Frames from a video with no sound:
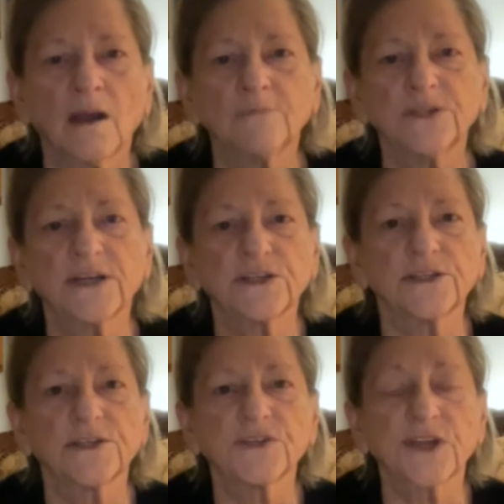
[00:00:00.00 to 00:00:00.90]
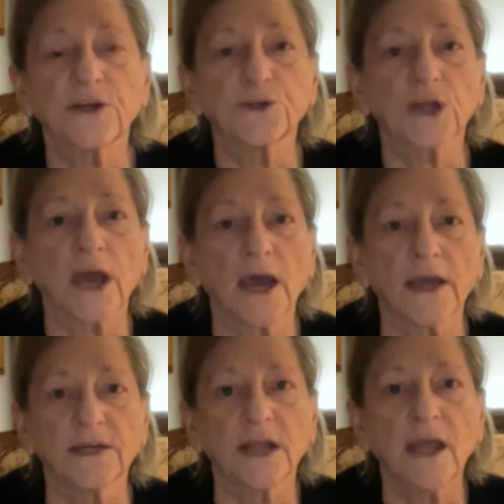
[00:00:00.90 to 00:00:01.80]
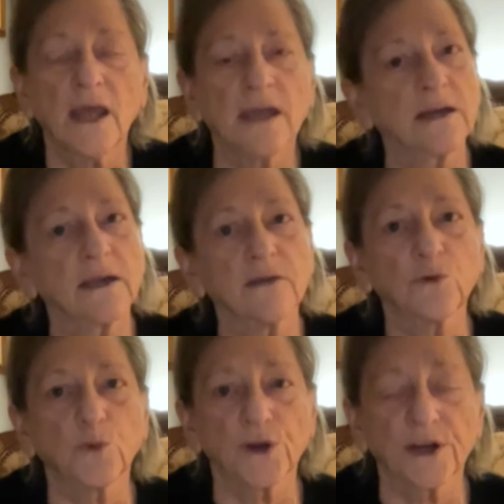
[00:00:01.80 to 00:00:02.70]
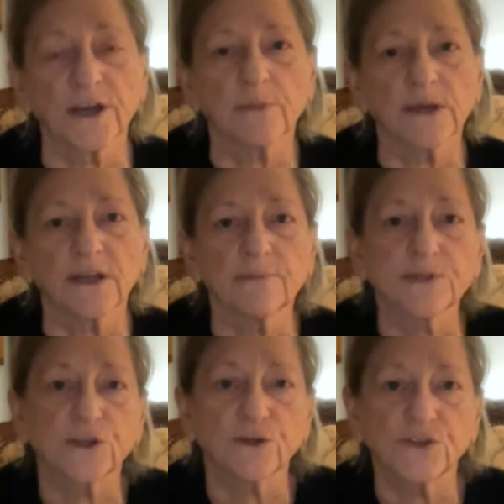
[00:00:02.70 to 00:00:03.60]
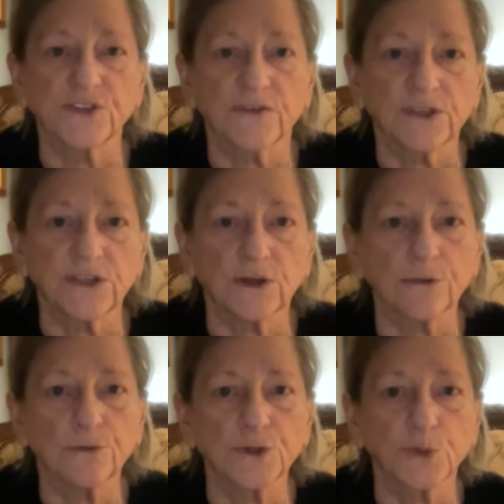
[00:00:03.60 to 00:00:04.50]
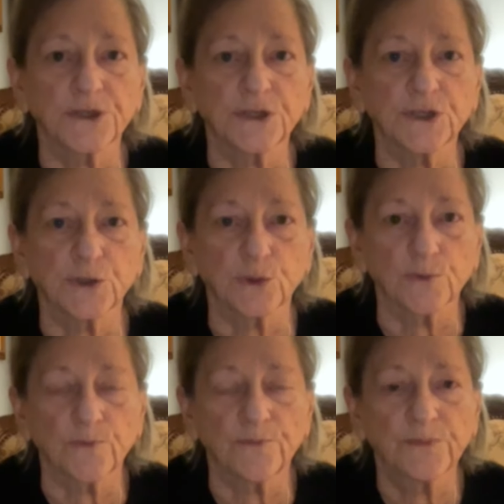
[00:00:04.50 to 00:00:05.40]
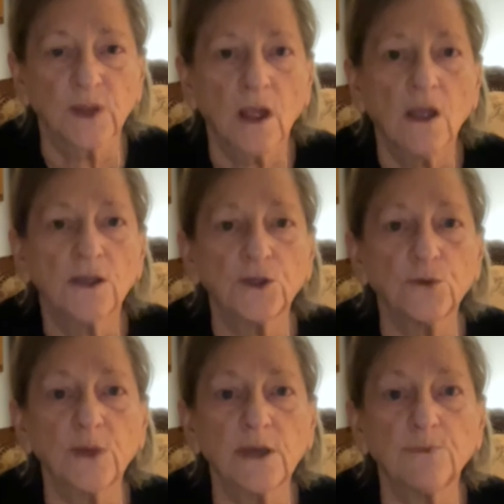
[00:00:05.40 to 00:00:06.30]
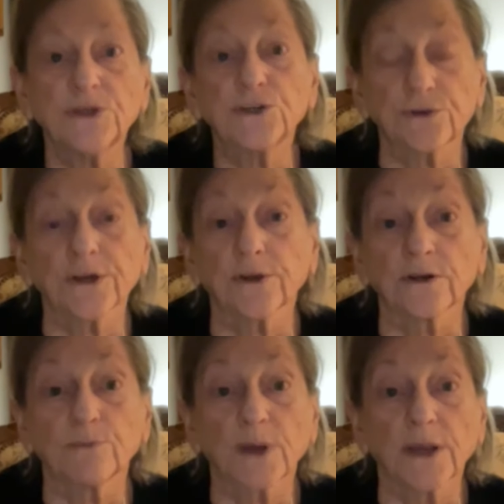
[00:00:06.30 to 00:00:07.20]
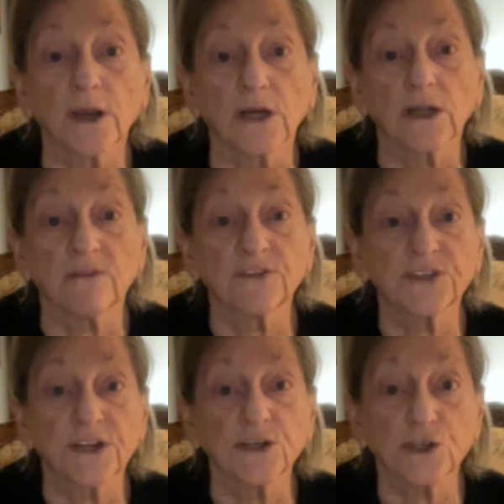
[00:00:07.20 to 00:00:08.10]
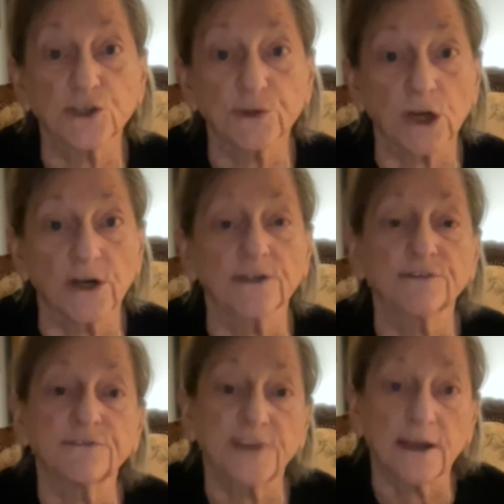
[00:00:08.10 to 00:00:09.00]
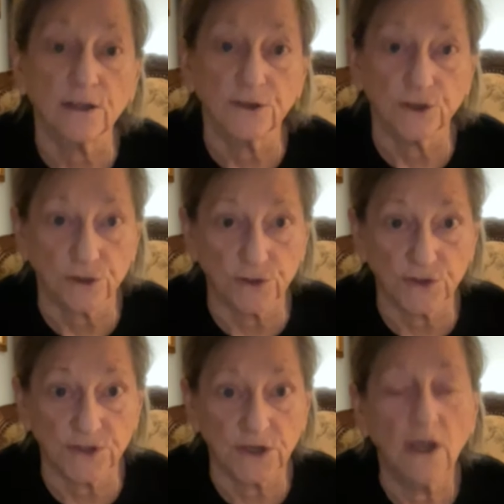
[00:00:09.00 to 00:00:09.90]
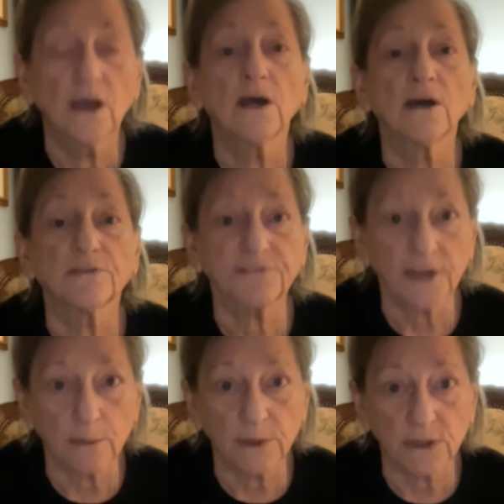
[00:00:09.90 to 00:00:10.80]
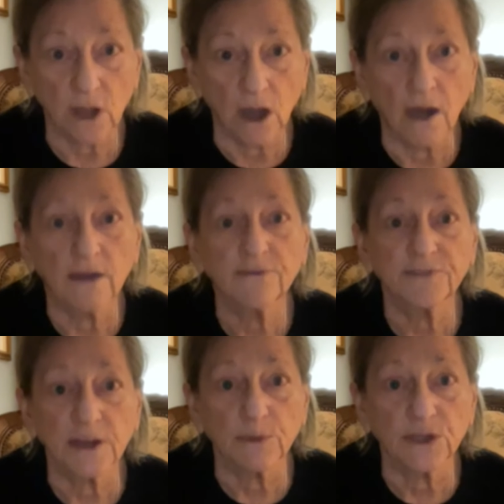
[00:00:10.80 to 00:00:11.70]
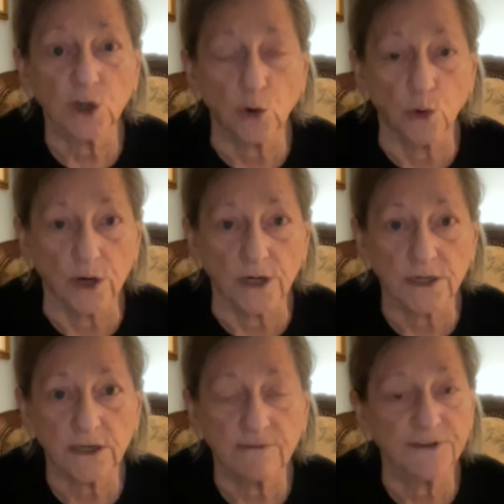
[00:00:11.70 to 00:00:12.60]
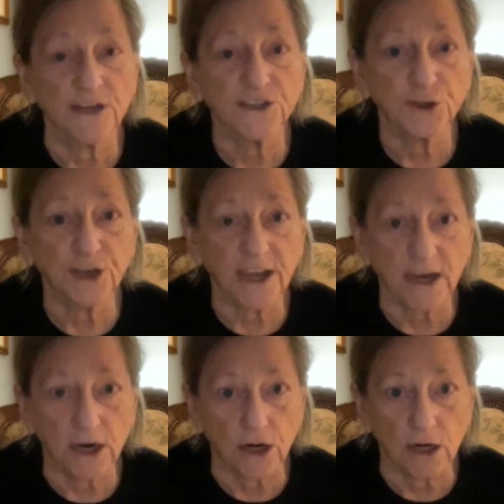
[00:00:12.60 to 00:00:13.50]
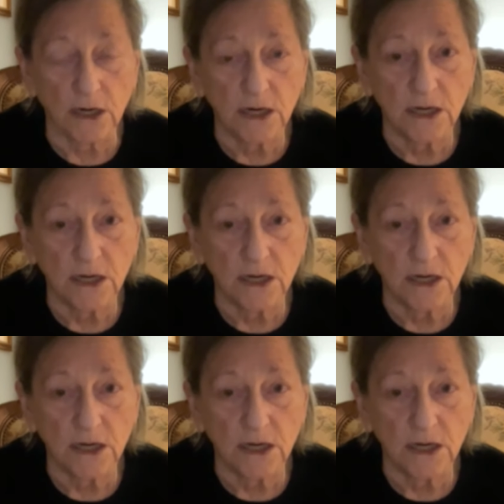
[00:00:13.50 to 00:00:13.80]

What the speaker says: I'm Dr. Lynn Sandra Kahn, and I have a warning about episodes 17 through 22. You may be triggered by our conversations regarding the failures of family law, family court, foster care,